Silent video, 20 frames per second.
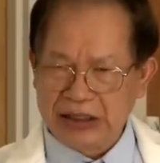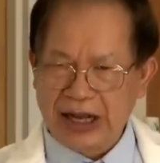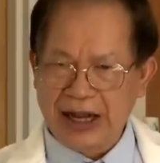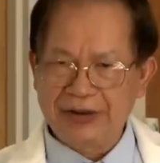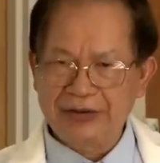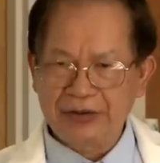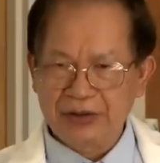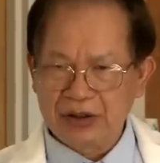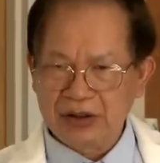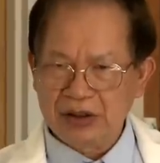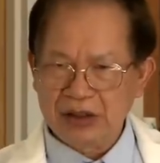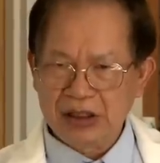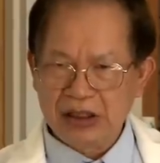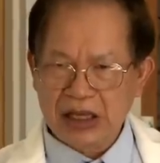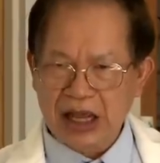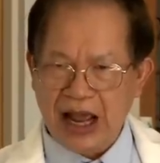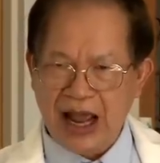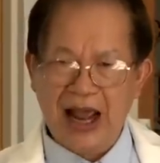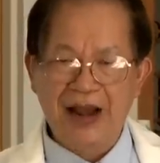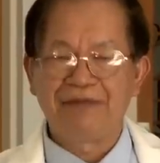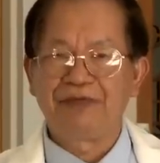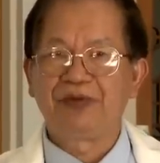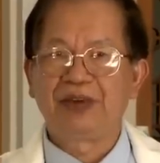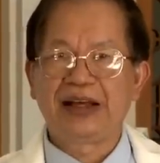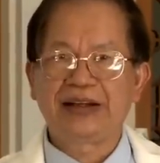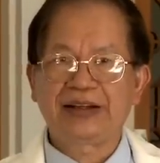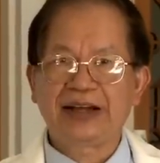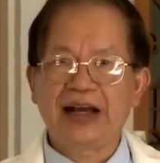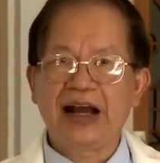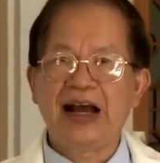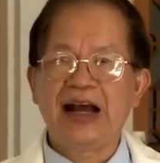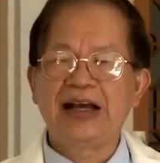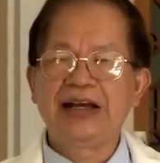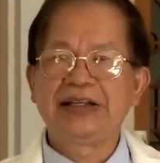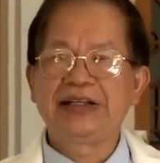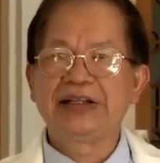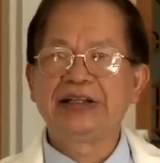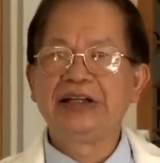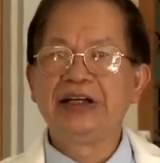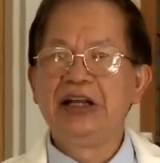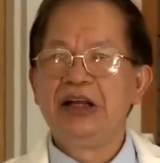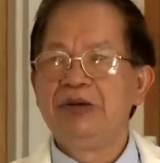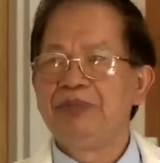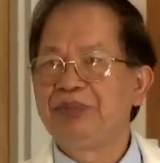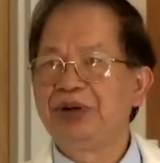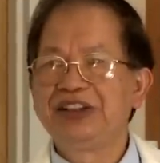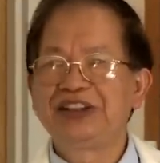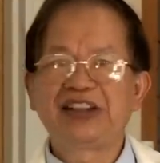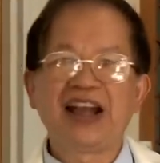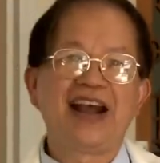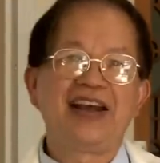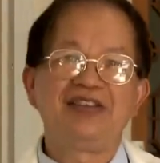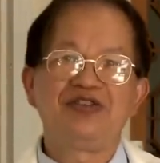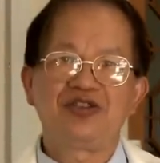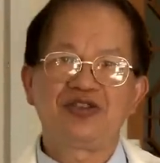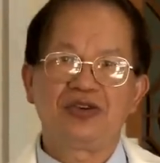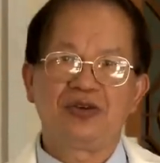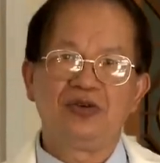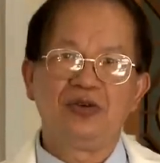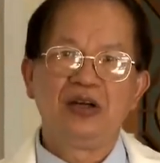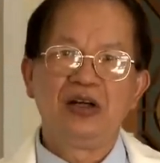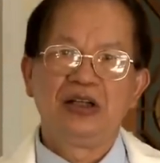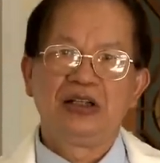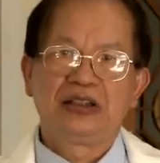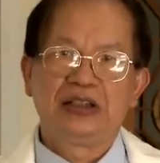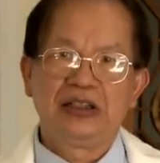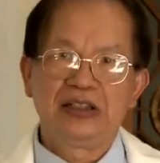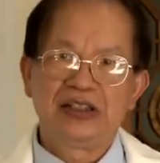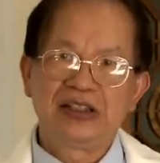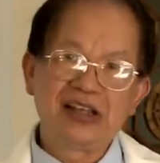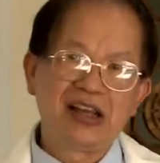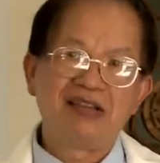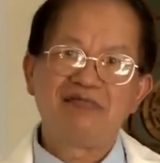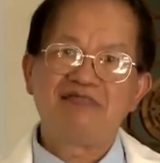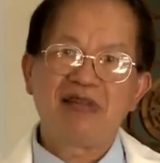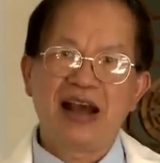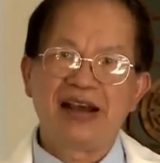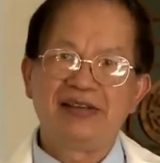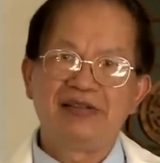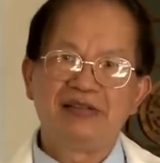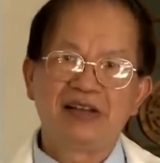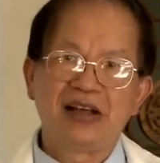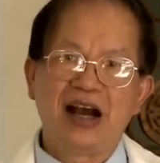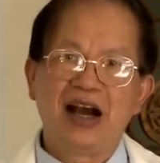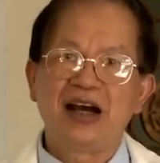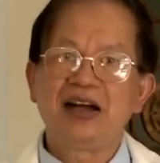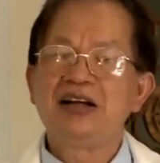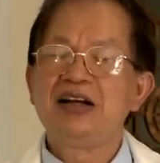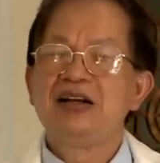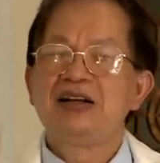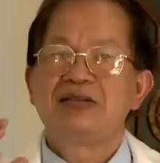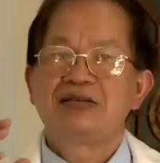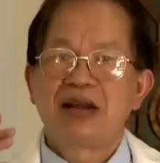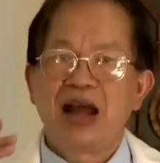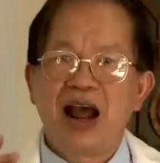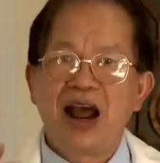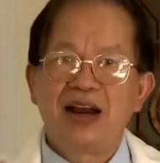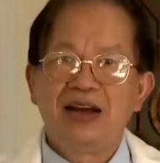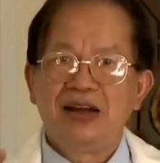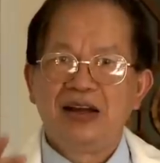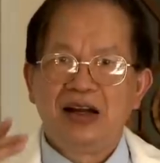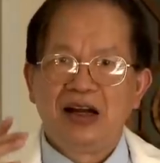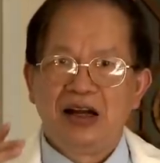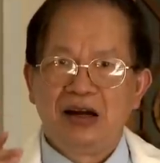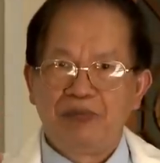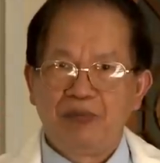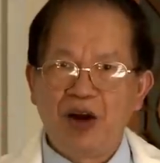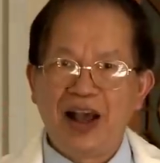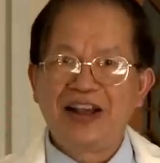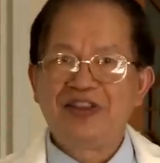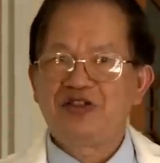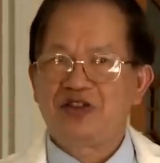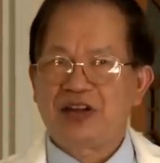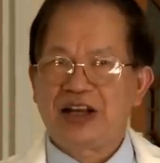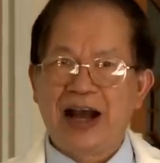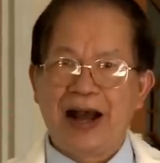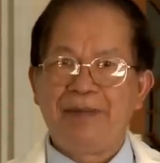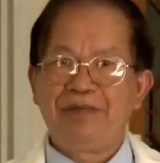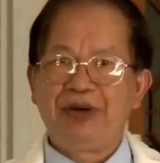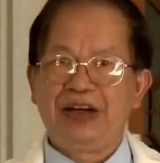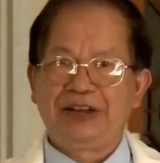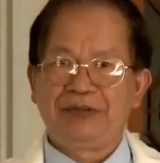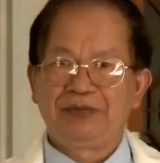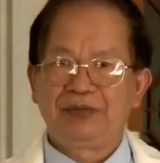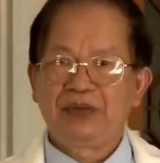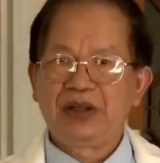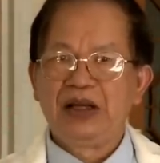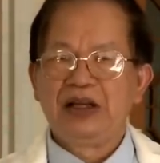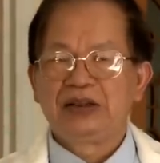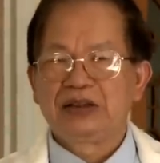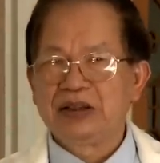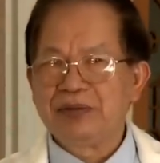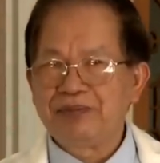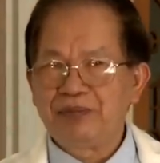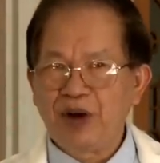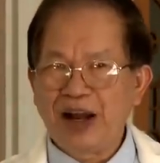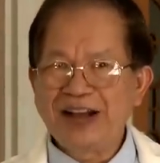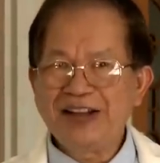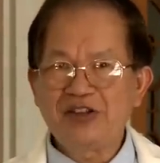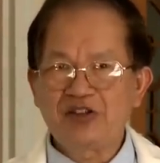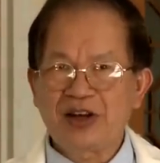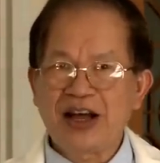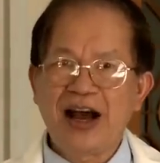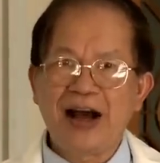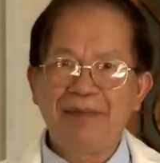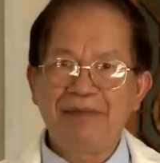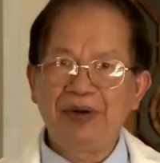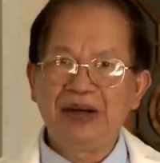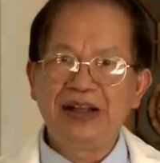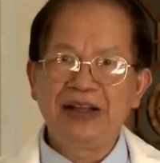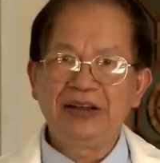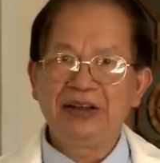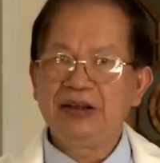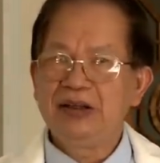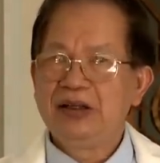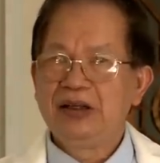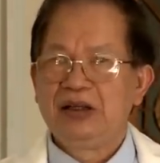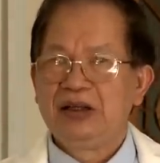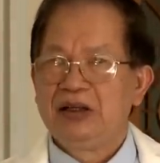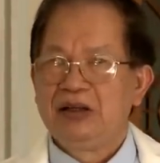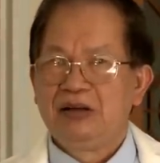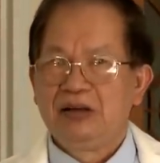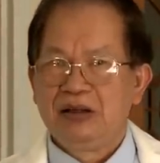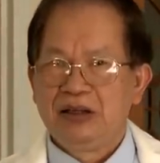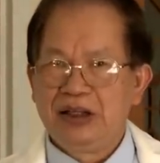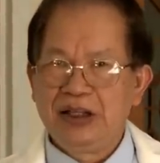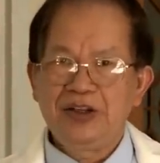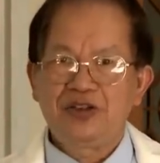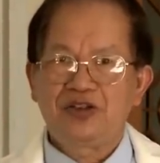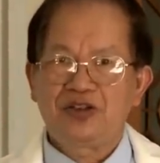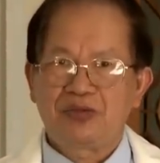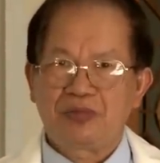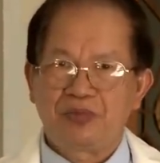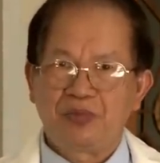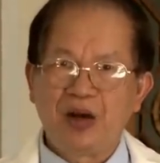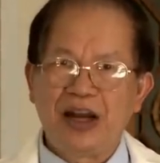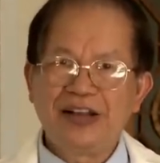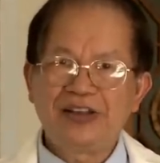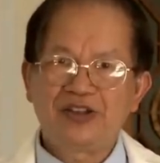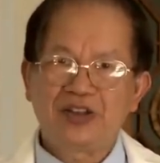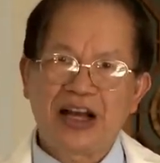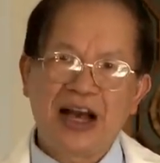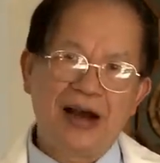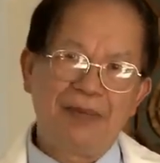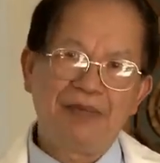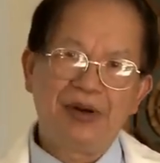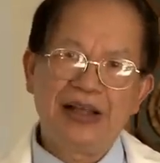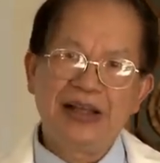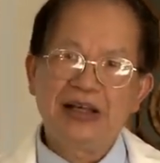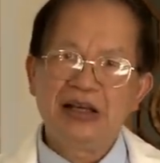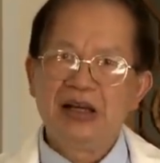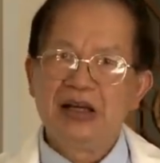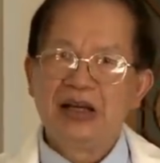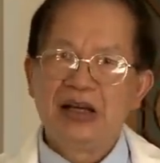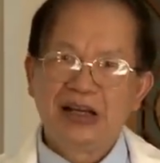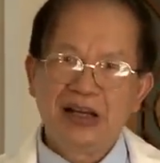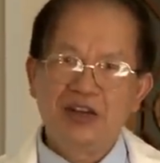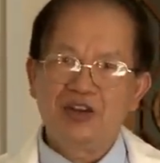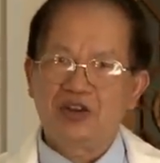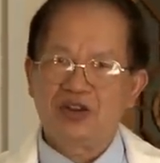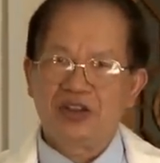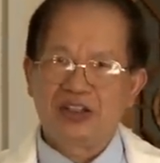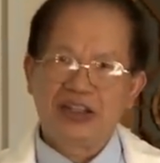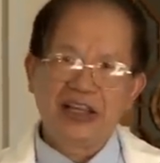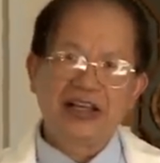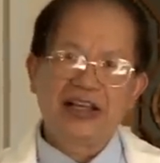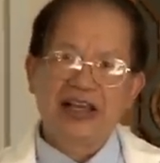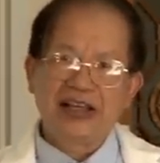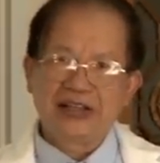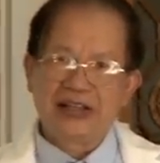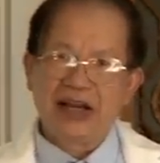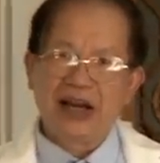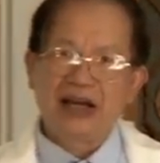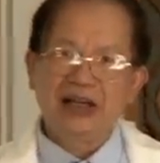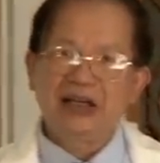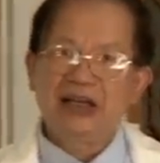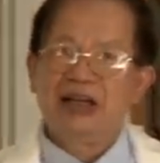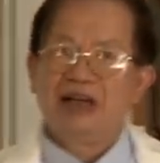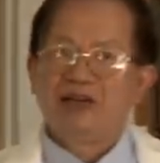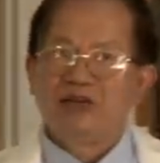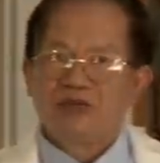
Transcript: that have that kind of potential, the yin and yang, that branch coupling. The branch coupling, rich branch coupling, rich yin and yang,